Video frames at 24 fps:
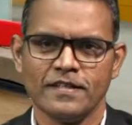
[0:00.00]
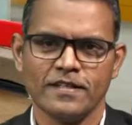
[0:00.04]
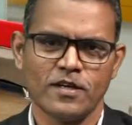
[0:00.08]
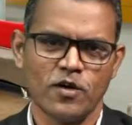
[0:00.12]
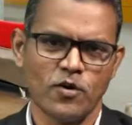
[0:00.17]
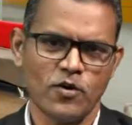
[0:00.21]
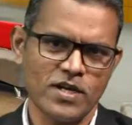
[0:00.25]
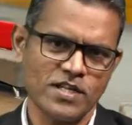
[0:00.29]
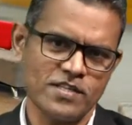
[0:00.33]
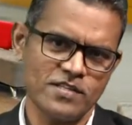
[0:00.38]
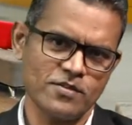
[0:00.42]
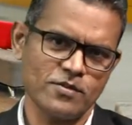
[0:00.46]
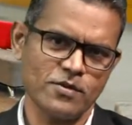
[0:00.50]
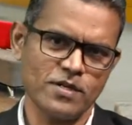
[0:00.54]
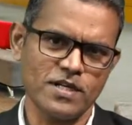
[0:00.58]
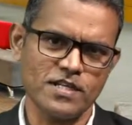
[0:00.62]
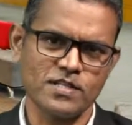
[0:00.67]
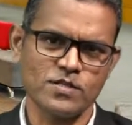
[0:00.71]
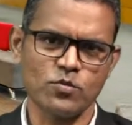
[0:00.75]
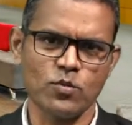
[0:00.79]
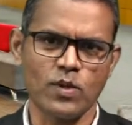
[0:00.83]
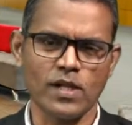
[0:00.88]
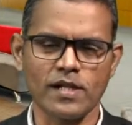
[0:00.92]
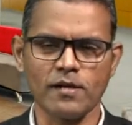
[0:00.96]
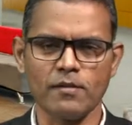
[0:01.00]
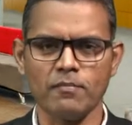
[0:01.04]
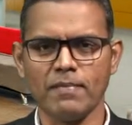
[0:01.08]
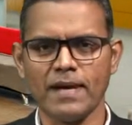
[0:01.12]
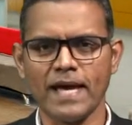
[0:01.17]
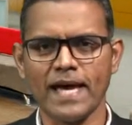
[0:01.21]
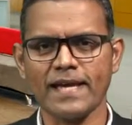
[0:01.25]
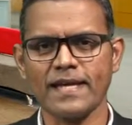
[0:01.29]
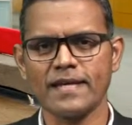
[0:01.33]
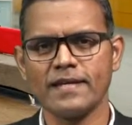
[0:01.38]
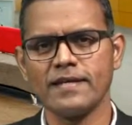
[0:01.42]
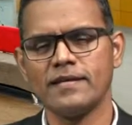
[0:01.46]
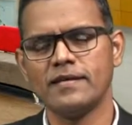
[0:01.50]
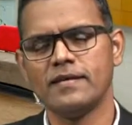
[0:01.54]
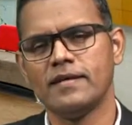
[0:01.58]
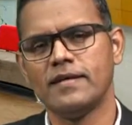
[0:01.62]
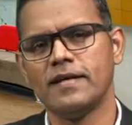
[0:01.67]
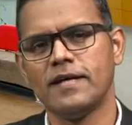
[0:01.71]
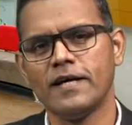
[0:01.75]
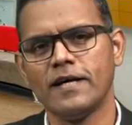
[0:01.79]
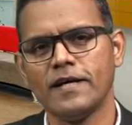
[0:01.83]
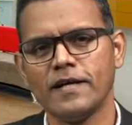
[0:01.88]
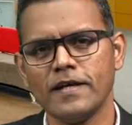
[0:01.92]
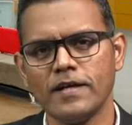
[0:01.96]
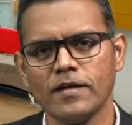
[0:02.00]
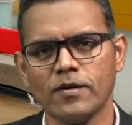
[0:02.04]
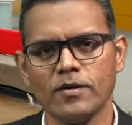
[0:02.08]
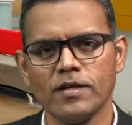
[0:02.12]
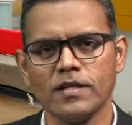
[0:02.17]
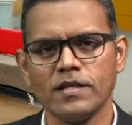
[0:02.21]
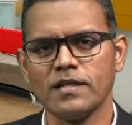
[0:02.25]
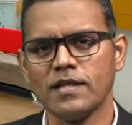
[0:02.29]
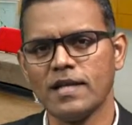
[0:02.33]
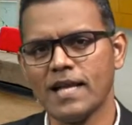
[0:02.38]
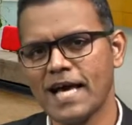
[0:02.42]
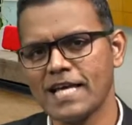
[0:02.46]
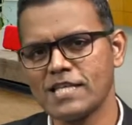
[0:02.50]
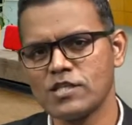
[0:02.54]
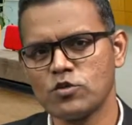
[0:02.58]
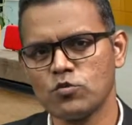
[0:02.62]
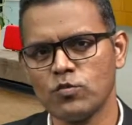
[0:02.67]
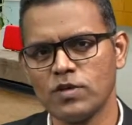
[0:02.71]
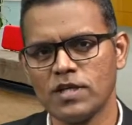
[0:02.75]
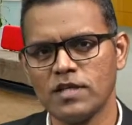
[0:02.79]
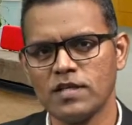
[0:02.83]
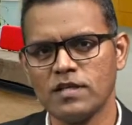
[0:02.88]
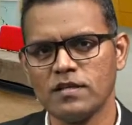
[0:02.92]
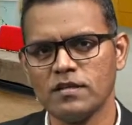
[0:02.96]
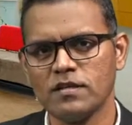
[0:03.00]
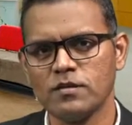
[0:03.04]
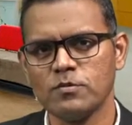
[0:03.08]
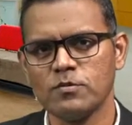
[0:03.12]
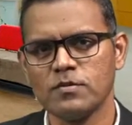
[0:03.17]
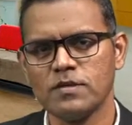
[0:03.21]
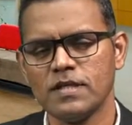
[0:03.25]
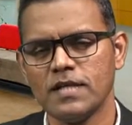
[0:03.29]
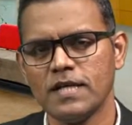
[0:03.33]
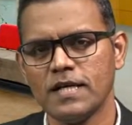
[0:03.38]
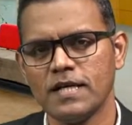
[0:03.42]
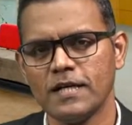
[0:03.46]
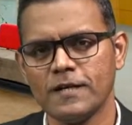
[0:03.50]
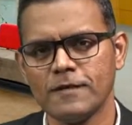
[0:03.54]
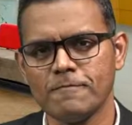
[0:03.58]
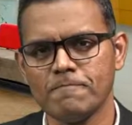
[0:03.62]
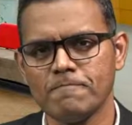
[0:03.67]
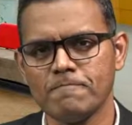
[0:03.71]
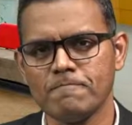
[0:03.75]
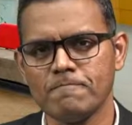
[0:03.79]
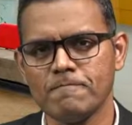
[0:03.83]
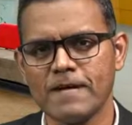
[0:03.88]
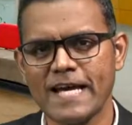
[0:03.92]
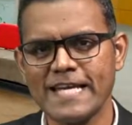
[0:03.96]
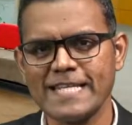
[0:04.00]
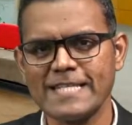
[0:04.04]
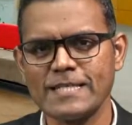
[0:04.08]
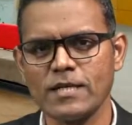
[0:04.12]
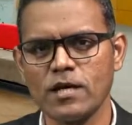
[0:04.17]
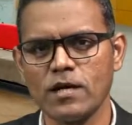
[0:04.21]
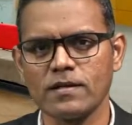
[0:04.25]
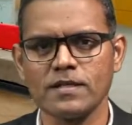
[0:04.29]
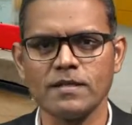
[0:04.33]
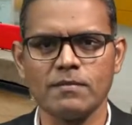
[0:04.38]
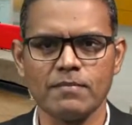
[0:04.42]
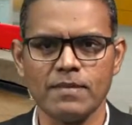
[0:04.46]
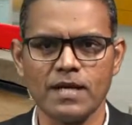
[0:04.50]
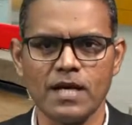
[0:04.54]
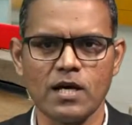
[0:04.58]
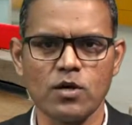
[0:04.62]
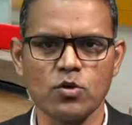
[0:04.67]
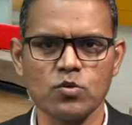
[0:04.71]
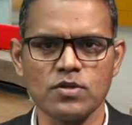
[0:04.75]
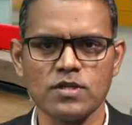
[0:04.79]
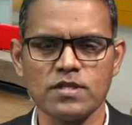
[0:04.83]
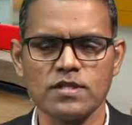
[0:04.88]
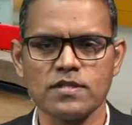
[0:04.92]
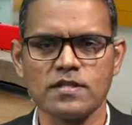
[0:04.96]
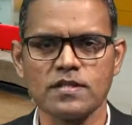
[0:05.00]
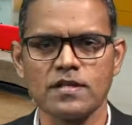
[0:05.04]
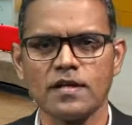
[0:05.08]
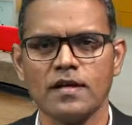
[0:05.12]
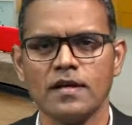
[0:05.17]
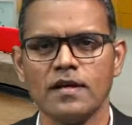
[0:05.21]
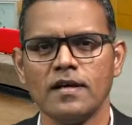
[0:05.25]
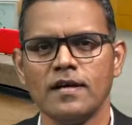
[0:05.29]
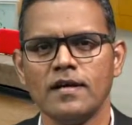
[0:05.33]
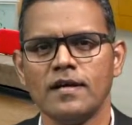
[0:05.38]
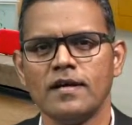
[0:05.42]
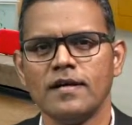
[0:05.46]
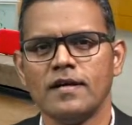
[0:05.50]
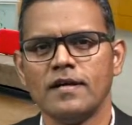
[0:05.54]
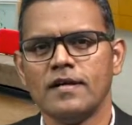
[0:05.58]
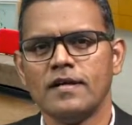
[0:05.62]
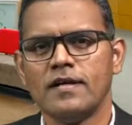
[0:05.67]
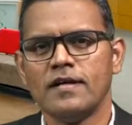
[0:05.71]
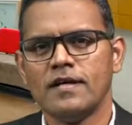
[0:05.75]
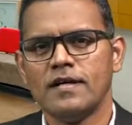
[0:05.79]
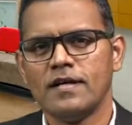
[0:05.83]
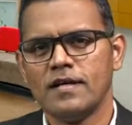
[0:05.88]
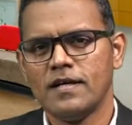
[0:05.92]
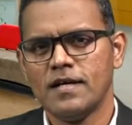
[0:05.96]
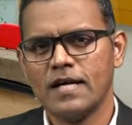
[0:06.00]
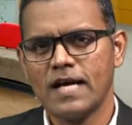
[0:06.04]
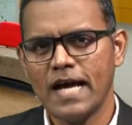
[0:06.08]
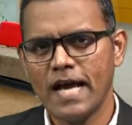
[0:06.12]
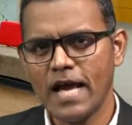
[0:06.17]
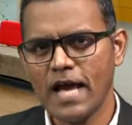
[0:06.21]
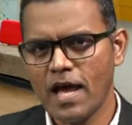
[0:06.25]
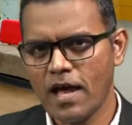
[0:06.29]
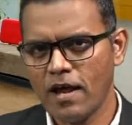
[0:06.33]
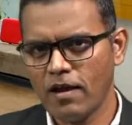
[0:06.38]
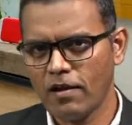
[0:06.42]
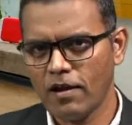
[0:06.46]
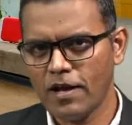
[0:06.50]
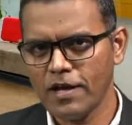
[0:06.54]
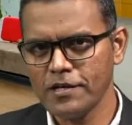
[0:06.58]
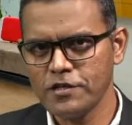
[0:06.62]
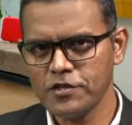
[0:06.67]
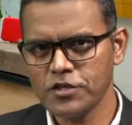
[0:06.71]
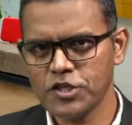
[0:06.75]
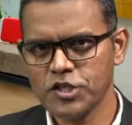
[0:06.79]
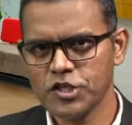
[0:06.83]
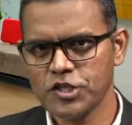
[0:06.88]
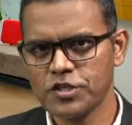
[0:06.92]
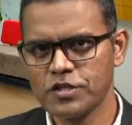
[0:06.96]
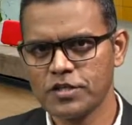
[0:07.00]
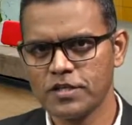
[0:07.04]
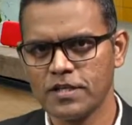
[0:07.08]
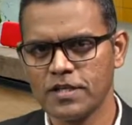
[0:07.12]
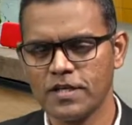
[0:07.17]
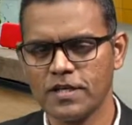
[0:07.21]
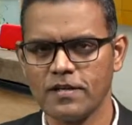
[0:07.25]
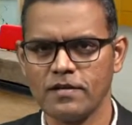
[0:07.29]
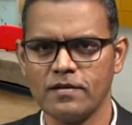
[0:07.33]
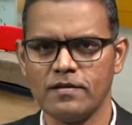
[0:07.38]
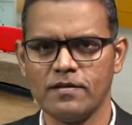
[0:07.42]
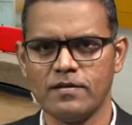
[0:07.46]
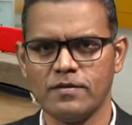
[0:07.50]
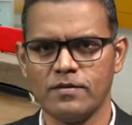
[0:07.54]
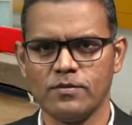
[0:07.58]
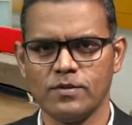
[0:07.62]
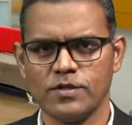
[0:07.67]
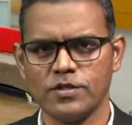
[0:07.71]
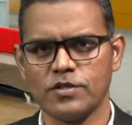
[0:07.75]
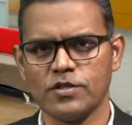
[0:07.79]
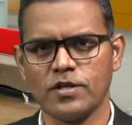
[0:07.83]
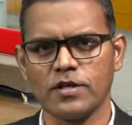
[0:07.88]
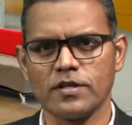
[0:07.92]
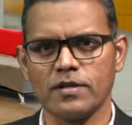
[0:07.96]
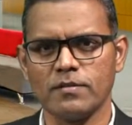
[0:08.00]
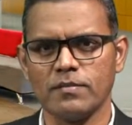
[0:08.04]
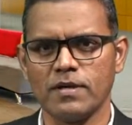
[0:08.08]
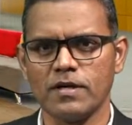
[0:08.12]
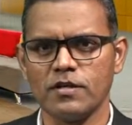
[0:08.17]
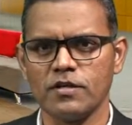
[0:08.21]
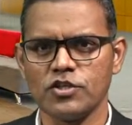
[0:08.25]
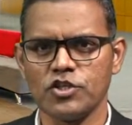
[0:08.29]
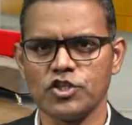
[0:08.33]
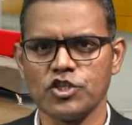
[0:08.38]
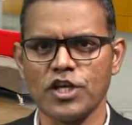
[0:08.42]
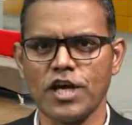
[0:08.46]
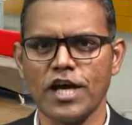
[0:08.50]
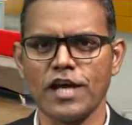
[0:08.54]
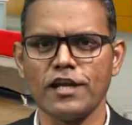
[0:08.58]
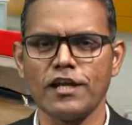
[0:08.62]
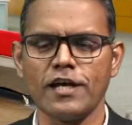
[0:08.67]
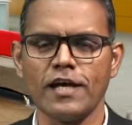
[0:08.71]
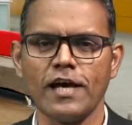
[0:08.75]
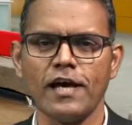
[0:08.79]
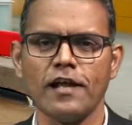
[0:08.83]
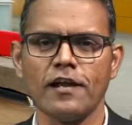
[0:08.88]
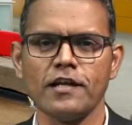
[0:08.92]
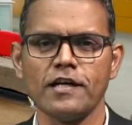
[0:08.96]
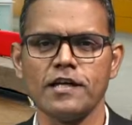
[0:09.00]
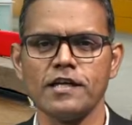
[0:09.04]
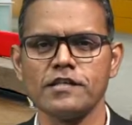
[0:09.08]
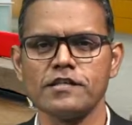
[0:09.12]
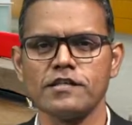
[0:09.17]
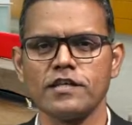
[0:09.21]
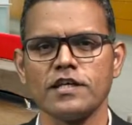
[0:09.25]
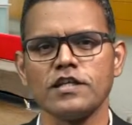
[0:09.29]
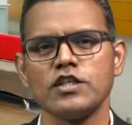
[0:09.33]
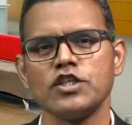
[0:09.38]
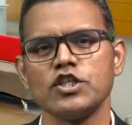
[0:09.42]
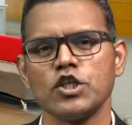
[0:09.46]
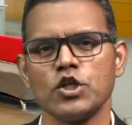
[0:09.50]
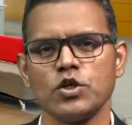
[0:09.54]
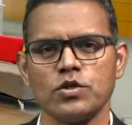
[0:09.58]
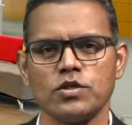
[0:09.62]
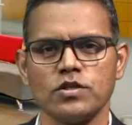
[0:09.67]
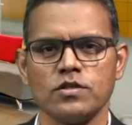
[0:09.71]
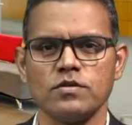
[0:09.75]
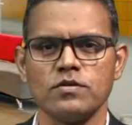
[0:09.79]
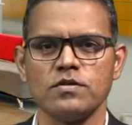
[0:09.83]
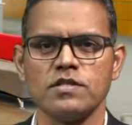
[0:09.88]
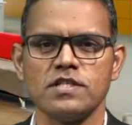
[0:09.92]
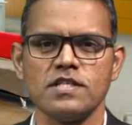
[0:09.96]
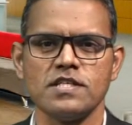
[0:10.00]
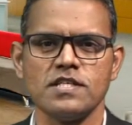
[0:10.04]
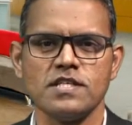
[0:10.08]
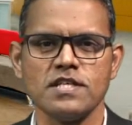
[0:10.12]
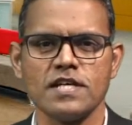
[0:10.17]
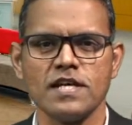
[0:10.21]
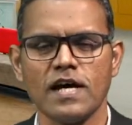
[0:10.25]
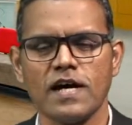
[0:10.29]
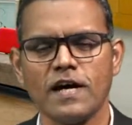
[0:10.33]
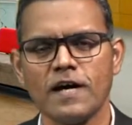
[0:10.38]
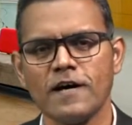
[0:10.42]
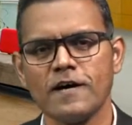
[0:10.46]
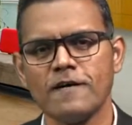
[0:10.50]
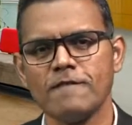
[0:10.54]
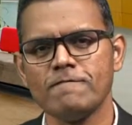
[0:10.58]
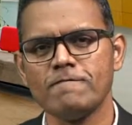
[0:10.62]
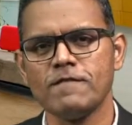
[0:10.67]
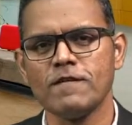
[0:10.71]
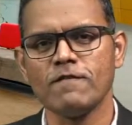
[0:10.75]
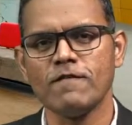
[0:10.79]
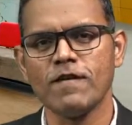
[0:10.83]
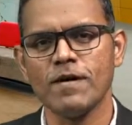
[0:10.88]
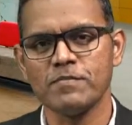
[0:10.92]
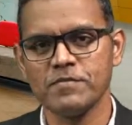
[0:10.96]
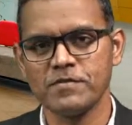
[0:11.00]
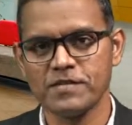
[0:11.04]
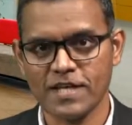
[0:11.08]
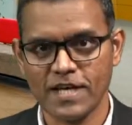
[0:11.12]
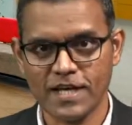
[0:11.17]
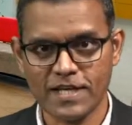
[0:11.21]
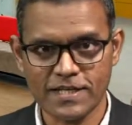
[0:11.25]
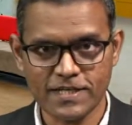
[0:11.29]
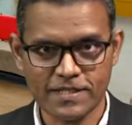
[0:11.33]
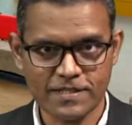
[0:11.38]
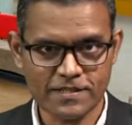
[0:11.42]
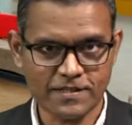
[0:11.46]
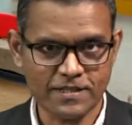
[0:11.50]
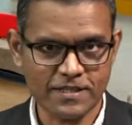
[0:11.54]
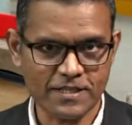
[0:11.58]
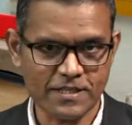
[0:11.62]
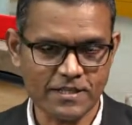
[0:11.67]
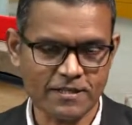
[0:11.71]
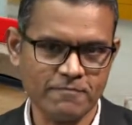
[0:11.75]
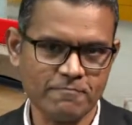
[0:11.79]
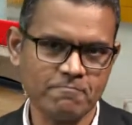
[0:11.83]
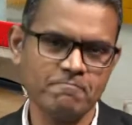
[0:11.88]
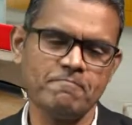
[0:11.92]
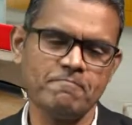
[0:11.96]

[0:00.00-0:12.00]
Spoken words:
All right, students, welcome back. In the last video, I talked about airlines. Yeah, we talked about China Airlines. I showed you the website. Yeah,